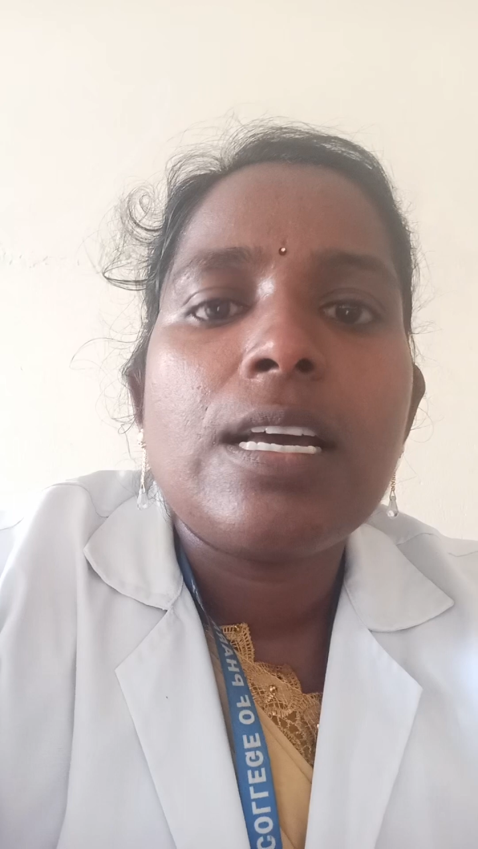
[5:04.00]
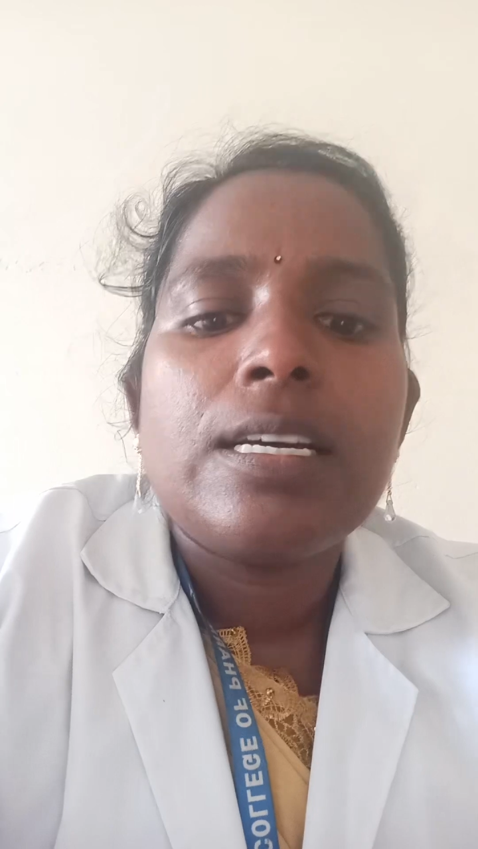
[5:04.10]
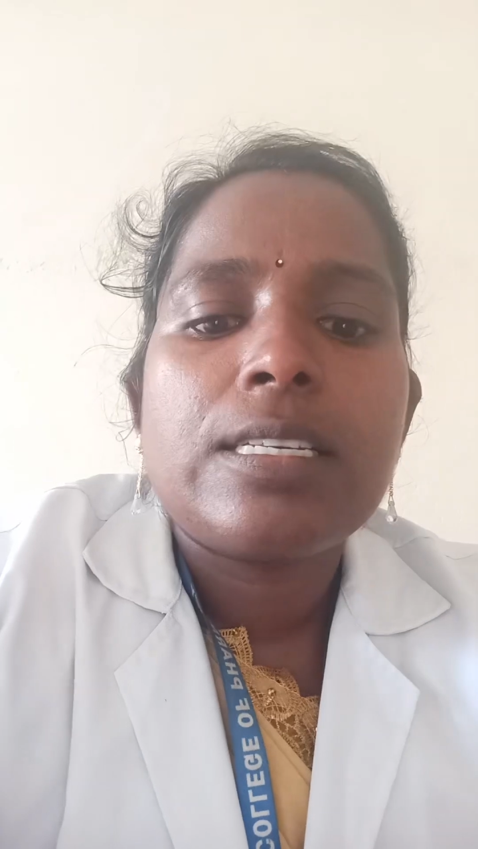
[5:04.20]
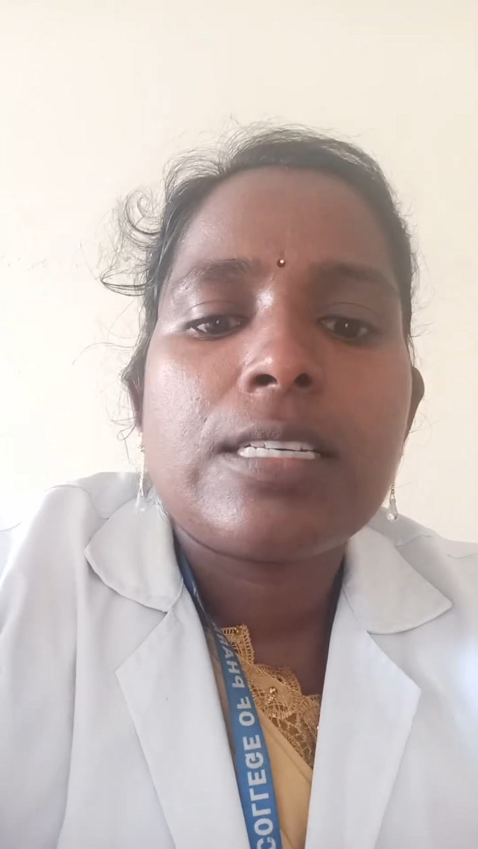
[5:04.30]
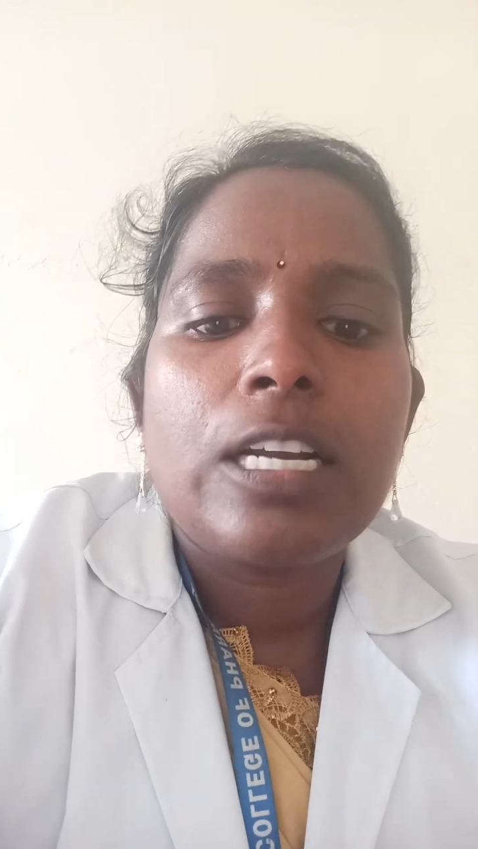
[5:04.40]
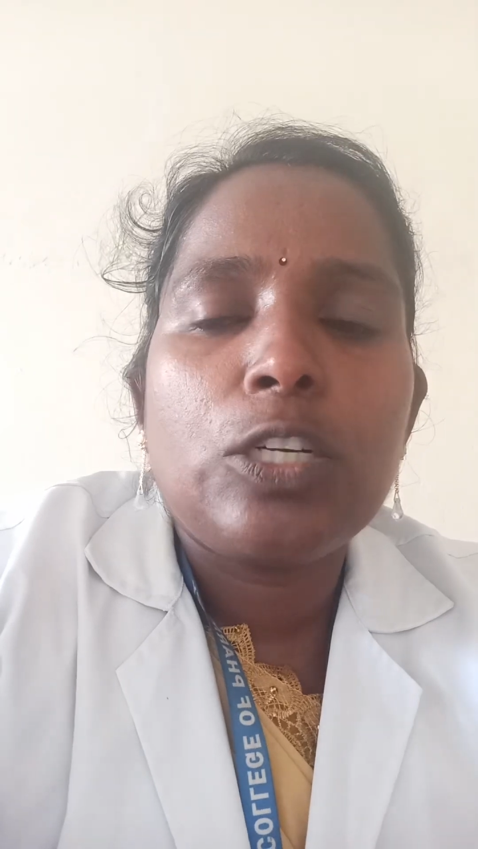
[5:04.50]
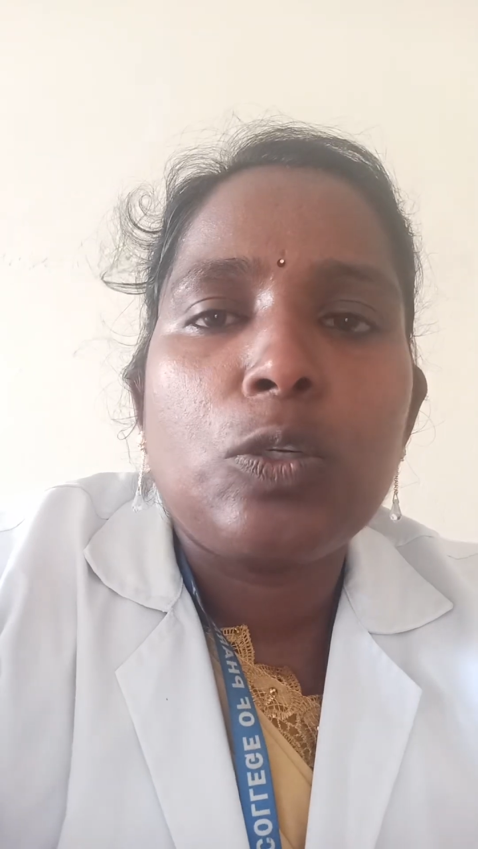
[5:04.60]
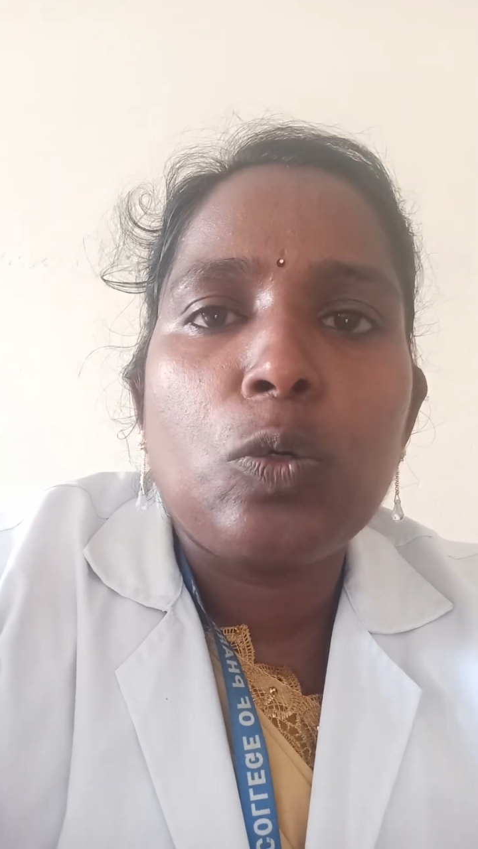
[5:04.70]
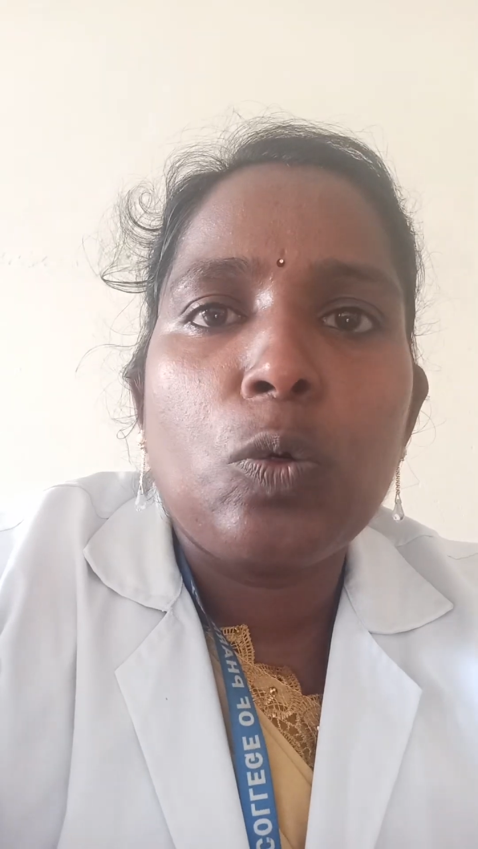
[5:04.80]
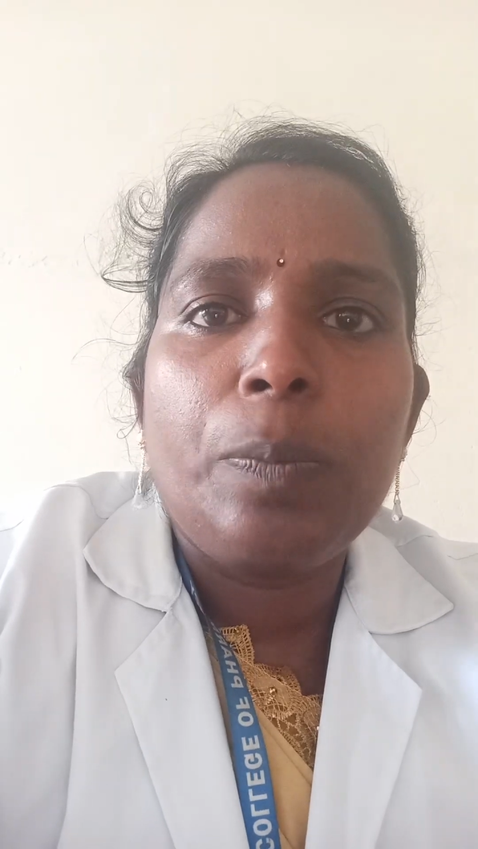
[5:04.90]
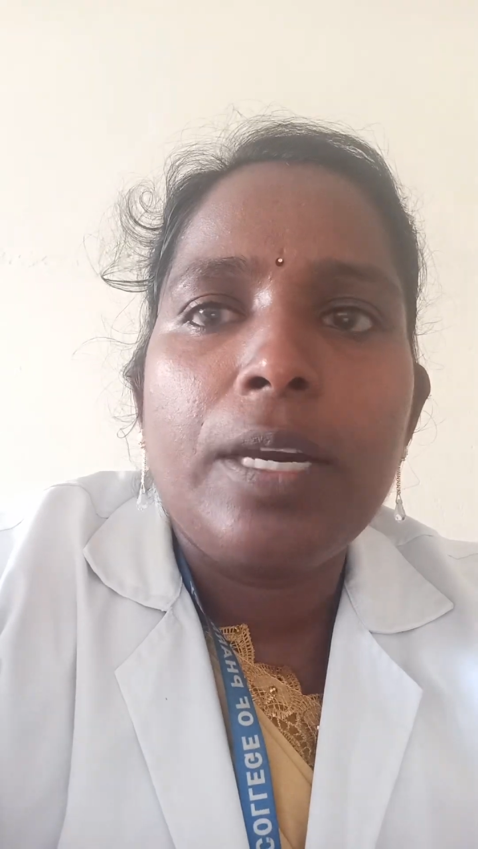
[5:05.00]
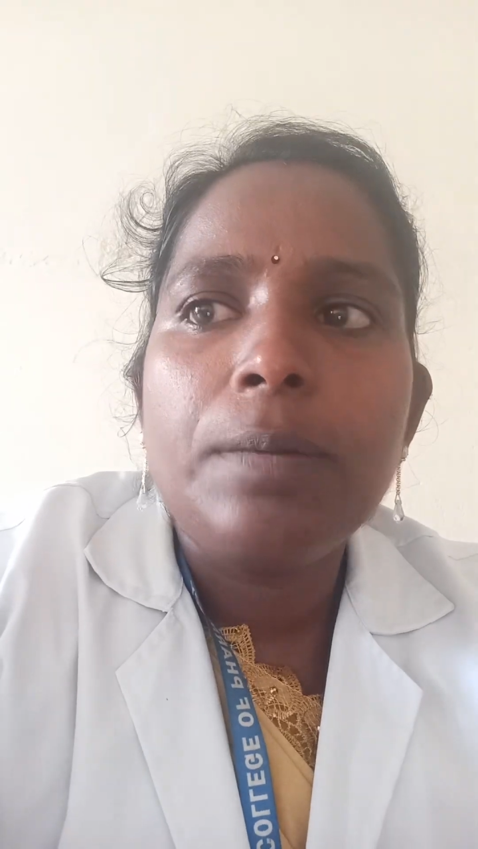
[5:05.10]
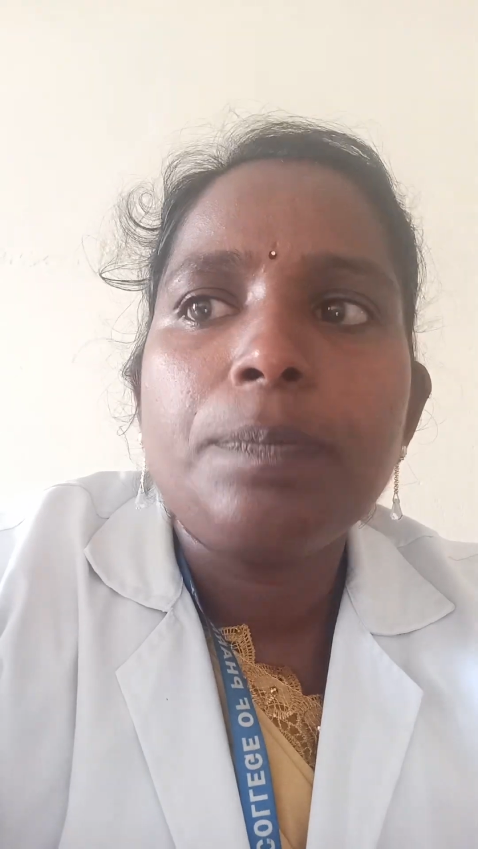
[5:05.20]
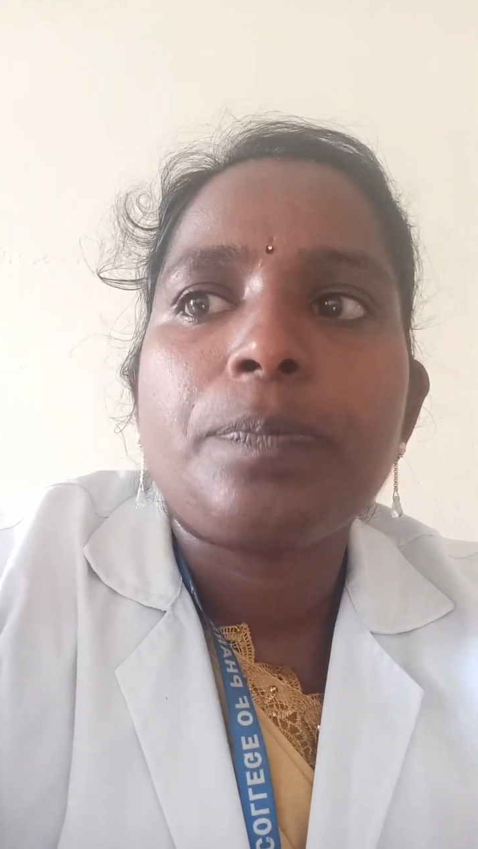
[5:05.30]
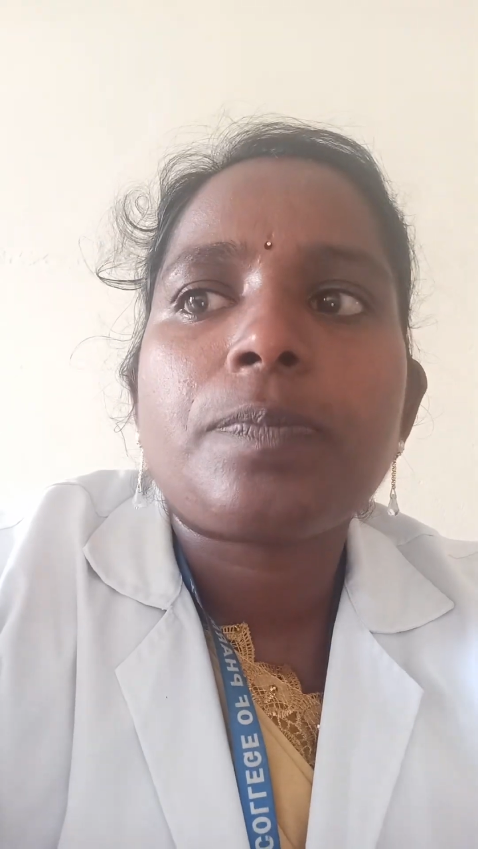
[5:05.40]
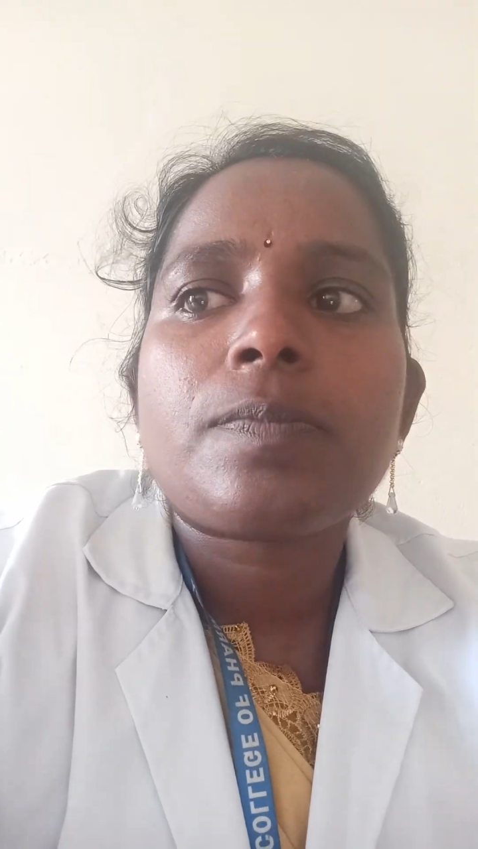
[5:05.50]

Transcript: said to be